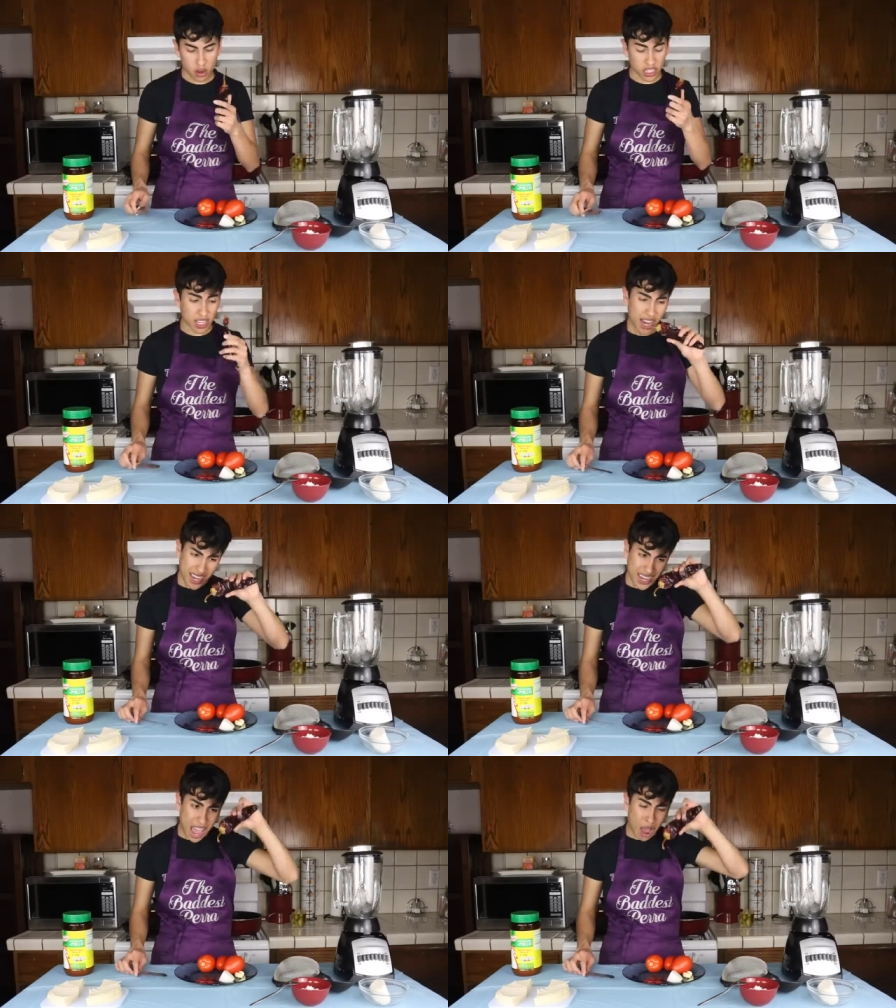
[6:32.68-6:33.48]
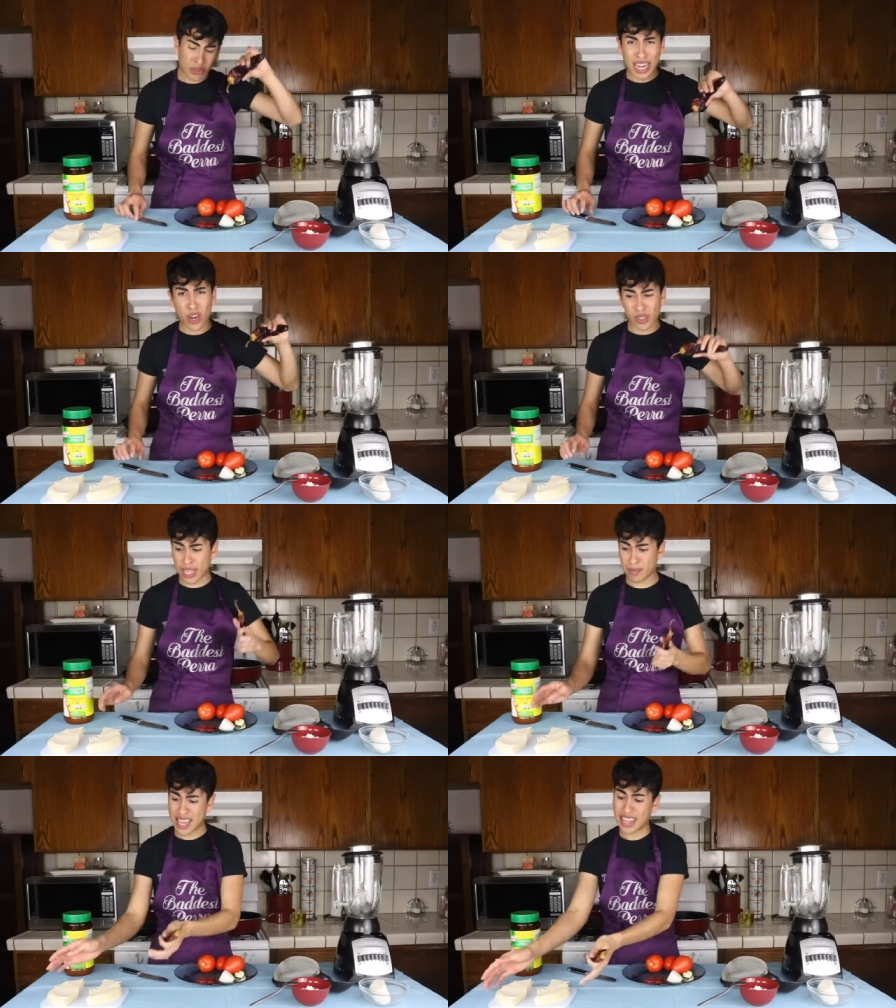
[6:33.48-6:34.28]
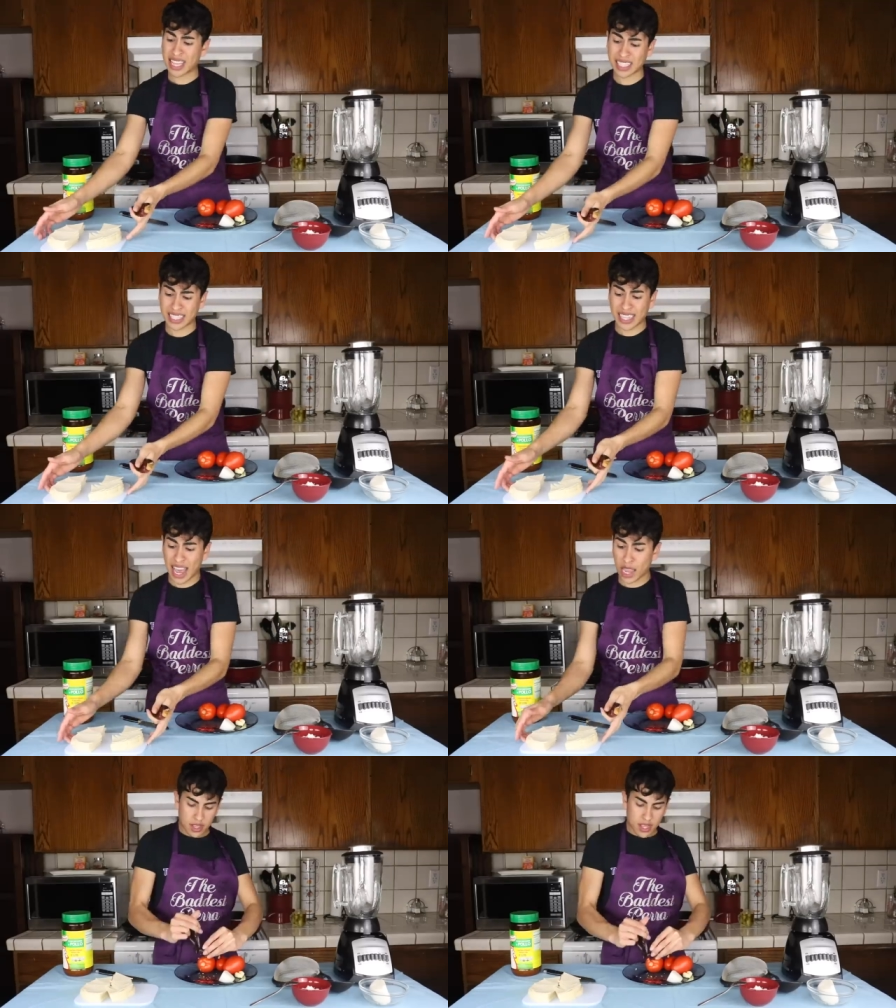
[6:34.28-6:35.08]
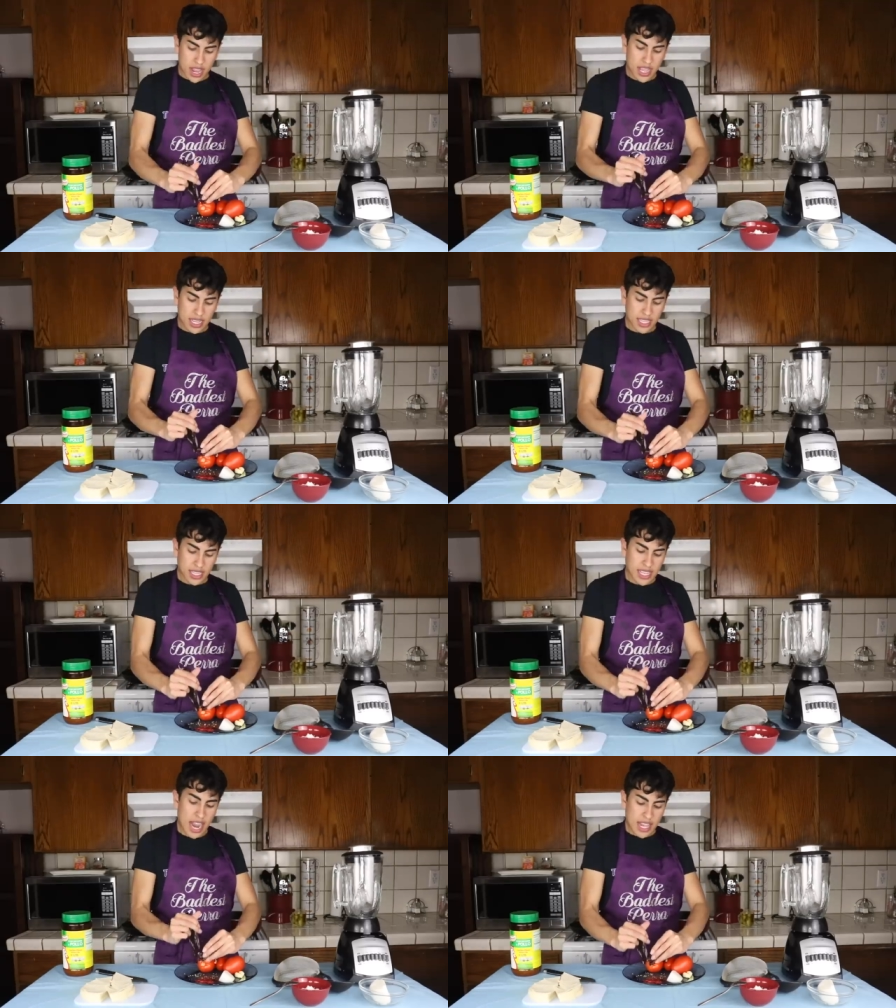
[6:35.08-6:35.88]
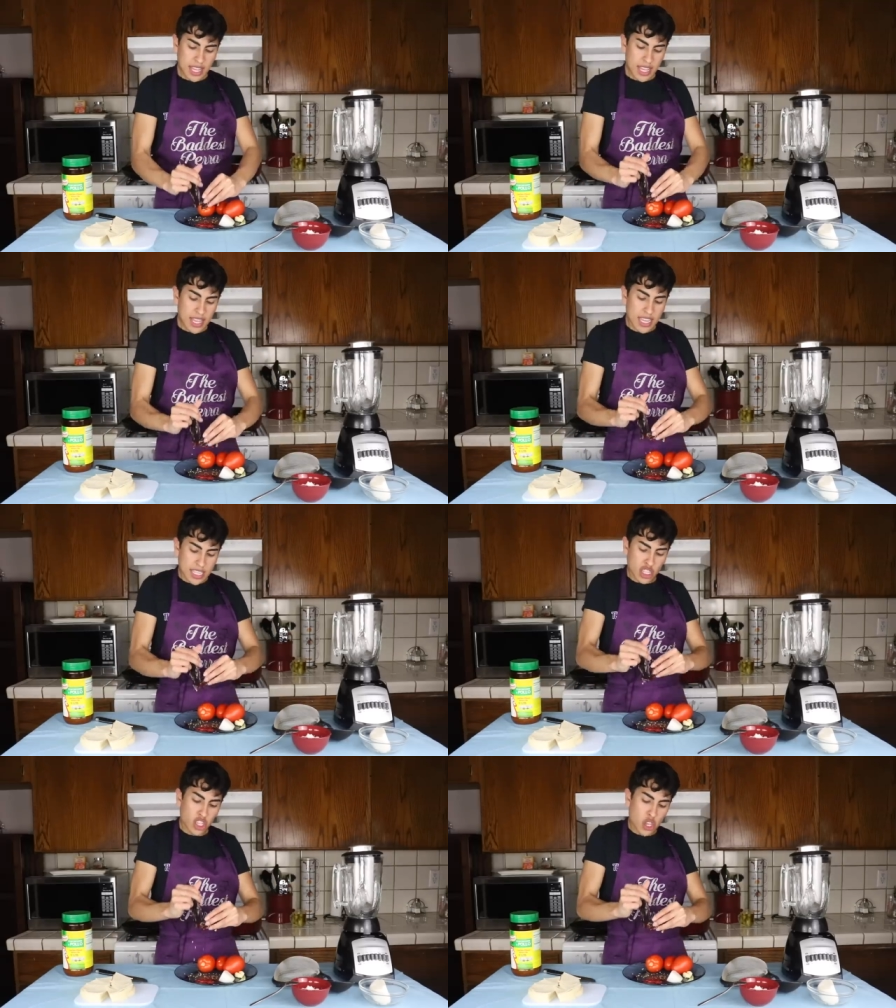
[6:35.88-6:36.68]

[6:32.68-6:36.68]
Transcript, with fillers: or taking out the little semillitas inside. Saltes,